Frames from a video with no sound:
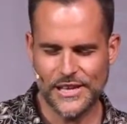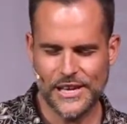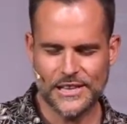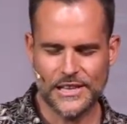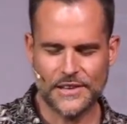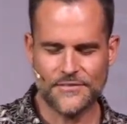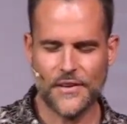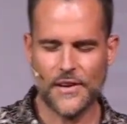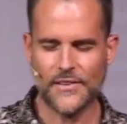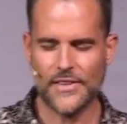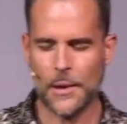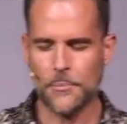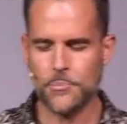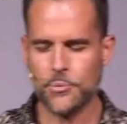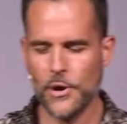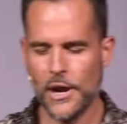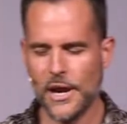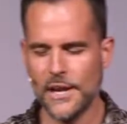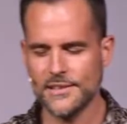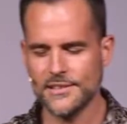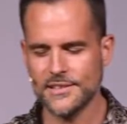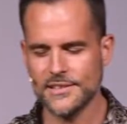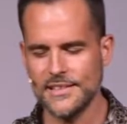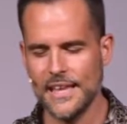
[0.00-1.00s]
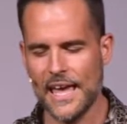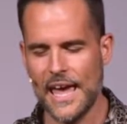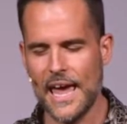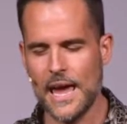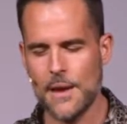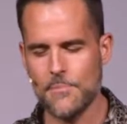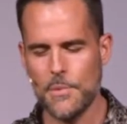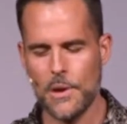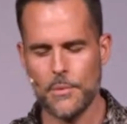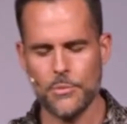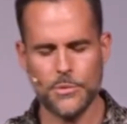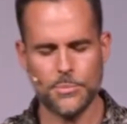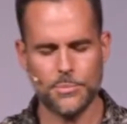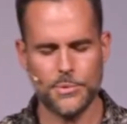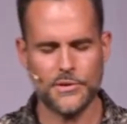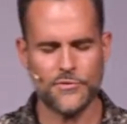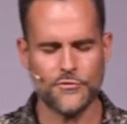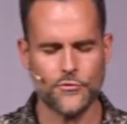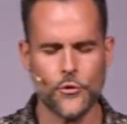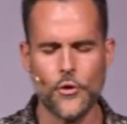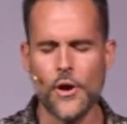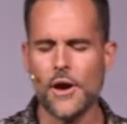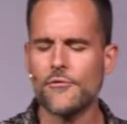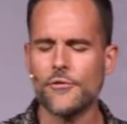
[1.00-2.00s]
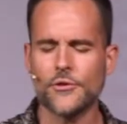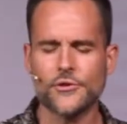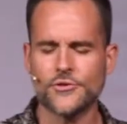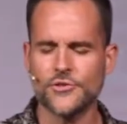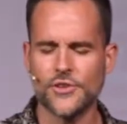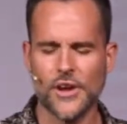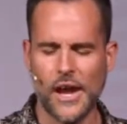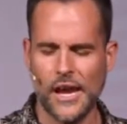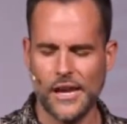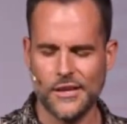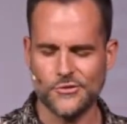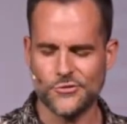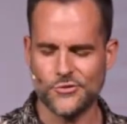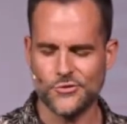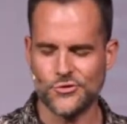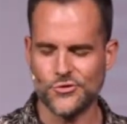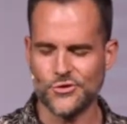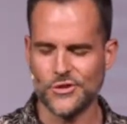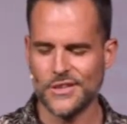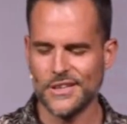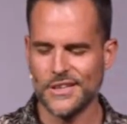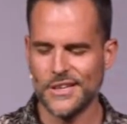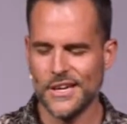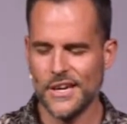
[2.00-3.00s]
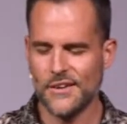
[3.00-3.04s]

Now, Father, I pray today, may we be forever changed.